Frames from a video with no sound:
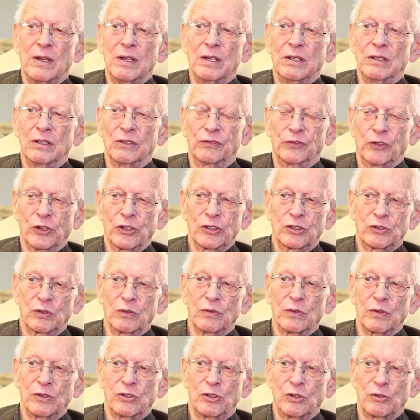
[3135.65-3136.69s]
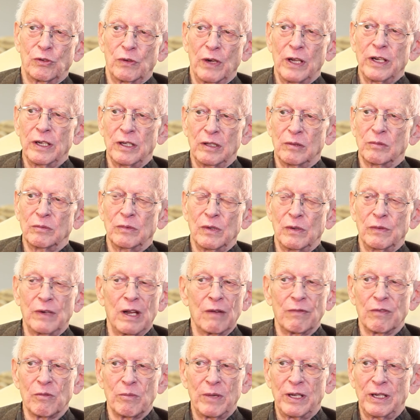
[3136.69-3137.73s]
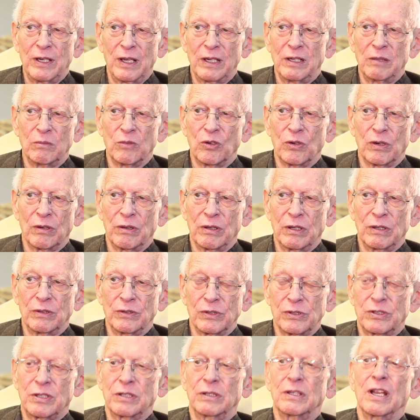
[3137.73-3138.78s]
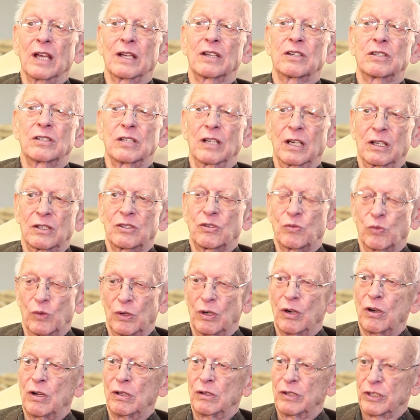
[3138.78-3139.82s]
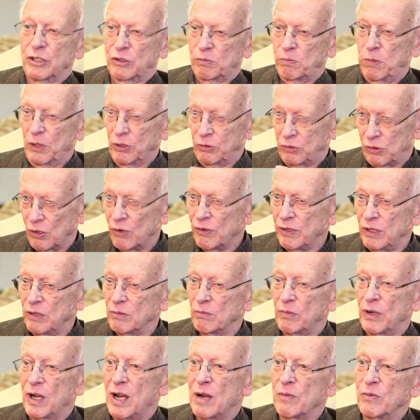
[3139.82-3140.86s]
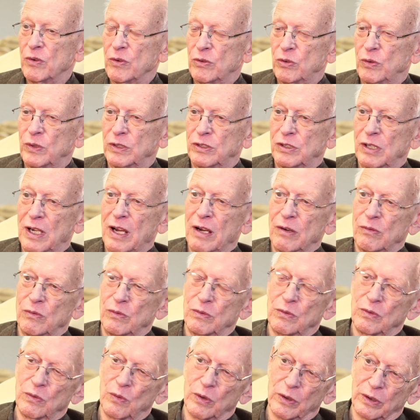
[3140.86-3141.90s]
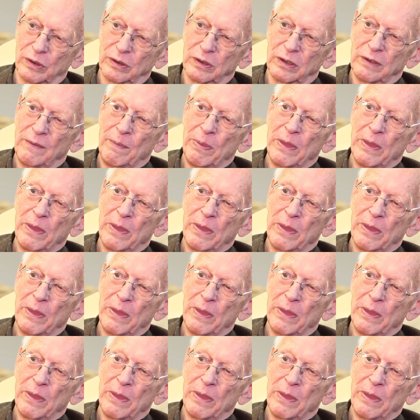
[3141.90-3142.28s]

The first one was uranium. We've never made any more of those. The next six were all this plutonium bomb with which I worked.